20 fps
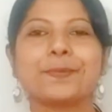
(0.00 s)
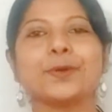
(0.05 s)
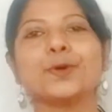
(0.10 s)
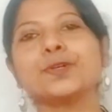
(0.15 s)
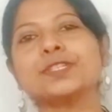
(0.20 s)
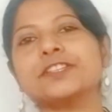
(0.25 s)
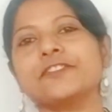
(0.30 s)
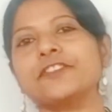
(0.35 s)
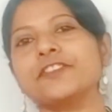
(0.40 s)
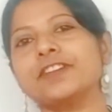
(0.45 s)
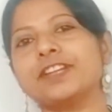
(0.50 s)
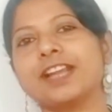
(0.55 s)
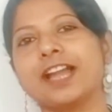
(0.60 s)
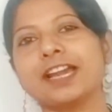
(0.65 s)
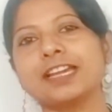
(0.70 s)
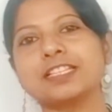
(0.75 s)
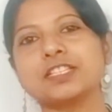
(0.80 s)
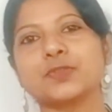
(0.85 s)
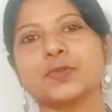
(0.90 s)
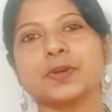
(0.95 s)
Beautiful
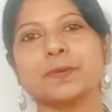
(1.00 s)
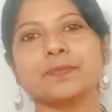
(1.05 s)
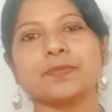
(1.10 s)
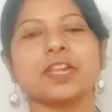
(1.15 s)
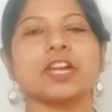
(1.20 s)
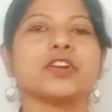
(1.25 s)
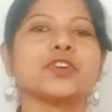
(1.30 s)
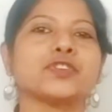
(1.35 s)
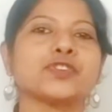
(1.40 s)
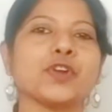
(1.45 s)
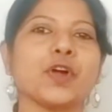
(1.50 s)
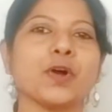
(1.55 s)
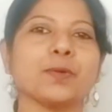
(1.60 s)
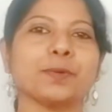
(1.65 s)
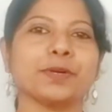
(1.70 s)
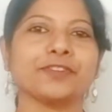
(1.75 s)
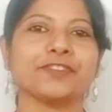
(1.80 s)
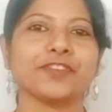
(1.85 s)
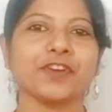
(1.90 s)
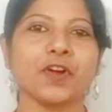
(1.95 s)
lines from
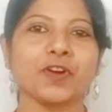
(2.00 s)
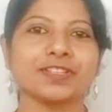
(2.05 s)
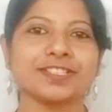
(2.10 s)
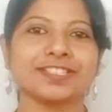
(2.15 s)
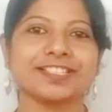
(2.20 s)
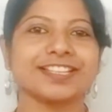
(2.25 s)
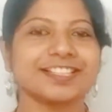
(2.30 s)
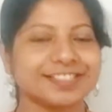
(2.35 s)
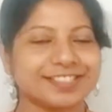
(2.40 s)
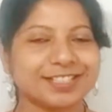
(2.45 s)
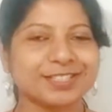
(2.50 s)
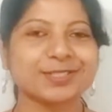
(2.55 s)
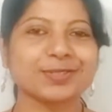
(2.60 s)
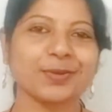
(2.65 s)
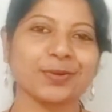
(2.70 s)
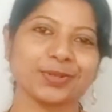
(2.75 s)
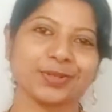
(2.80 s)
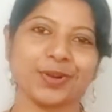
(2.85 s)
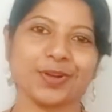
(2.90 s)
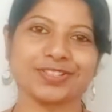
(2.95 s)
Robert Frost's The
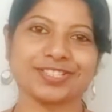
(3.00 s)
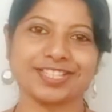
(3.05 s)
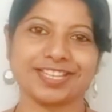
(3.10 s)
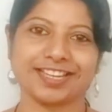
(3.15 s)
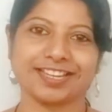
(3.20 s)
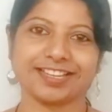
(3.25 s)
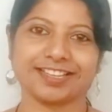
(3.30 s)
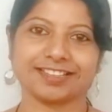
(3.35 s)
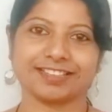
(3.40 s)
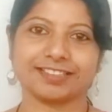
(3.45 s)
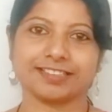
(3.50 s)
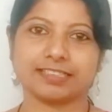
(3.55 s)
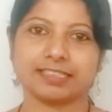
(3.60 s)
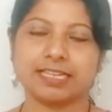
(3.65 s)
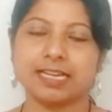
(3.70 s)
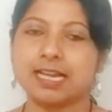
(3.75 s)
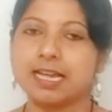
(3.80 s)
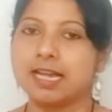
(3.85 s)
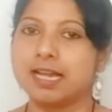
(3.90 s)
Road Not Taken.